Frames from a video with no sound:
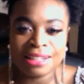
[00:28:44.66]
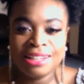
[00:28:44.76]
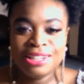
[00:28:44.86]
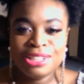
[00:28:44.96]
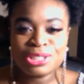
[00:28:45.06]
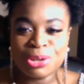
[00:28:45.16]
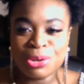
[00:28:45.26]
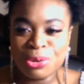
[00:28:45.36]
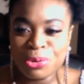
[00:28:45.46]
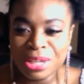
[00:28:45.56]

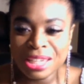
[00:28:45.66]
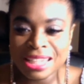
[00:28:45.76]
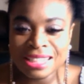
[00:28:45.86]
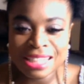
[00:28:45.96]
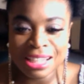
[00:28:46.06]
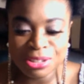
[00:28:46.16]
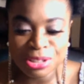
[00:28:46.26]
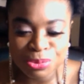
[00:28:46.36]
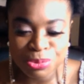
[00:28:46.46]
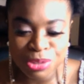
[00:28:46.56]
so he can tell
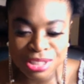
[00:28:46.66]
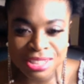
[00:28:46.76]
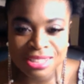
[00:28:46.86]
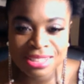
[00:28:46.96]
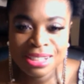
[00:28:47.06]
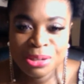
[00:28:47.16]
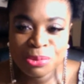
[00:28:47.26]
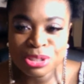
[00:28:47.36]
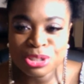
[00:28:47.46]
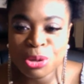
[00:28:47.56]
us
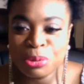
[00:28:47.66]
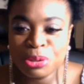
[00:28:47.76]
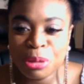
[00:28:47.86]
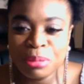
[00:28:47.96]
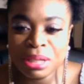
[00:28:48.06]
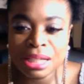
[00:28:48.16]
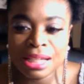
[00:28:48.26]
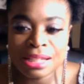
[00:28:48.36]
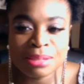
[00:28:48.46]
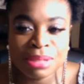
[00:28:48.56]
what's going on. But
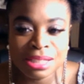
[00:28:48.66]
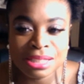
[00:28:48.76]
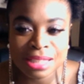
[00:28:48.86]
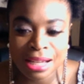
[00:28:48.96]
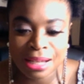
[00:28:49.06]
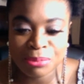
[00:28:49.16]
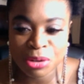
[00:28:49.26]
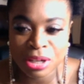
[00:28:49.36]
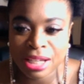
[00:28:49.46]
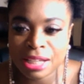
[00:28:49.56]
in the meantime,
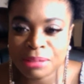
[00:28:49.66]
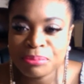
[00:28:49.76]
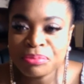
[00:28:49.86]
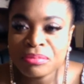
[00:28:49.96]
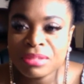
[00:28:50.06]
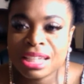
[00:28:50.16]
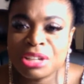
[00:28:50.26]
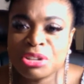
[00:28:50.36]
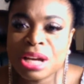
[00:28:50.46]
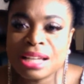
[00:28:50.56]
right? Can
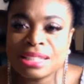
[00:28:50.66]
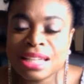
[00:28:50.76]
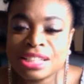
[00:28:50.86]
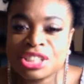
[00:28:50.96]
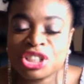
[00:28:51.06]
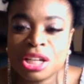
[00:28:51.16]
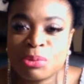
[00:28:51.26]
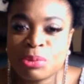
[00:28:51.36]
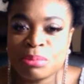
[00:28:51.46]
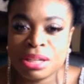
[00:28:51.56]
you guys like
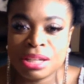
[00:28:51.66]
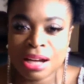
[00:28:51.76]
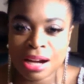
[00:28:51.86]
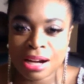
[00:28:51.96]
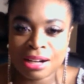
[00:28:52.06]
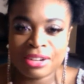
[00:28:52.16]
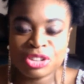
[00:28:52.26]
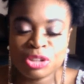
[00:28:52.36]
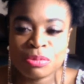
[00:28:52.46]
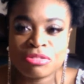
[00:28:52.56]
share with me how
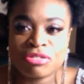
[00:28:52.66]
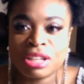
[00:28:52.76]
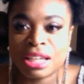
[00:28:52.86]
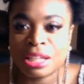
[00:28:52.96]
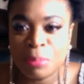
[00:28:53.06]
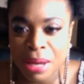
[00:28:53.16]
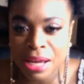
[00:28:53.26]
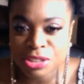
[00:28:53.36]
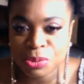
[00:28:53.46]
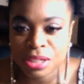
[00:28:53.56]
you've been feeling in the
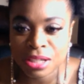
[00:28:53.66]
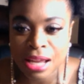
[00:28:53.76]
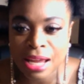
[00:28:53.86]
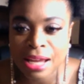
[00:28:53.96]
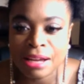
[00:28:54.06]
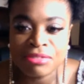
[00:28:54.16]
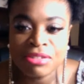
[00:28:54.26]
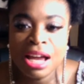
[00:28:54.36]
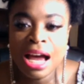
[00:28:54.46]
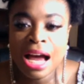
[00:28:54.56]
past week and a half?
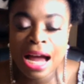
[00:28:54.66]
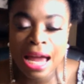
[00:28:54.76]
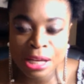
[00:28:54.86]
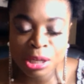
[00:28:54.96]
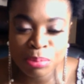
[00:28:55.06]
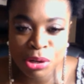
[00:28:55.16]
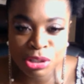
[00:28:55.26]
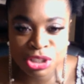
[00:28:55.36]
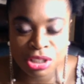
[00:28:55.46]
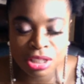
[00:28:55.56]
I had a
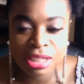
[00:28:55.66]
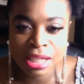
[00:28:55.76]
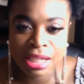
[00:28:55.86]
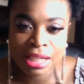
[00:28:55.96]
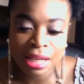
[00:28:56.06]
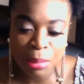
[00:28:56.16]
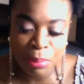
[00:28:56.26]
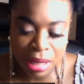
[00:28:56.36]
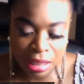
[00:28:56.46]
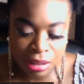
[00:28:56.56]
post the other day
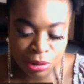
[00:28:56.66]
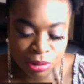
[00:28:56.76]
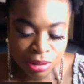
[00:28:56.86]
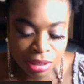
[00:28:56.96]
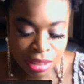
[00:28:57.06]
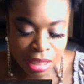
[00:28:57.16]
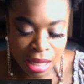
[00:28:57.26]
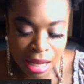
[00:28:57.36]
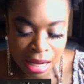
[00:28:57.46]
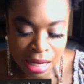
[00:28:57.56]
about
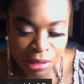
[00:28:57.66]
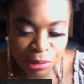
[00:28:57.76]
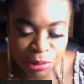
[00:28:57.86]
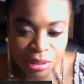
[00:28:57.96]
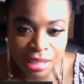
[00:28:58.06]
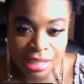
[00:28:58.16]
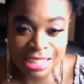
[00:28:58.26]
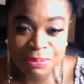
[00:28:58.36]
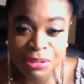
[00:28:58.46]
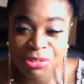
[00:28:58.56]
how
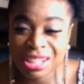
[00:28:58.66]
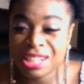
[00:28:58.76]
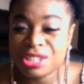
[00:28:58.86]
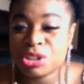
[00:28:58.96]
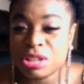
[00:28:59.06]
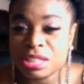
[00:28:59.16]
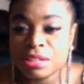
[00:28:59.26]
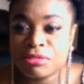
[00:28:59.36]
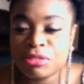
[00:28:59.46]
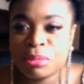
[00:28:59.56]
it's been really
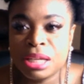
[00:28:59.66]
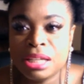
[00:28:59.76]
exhausting for me,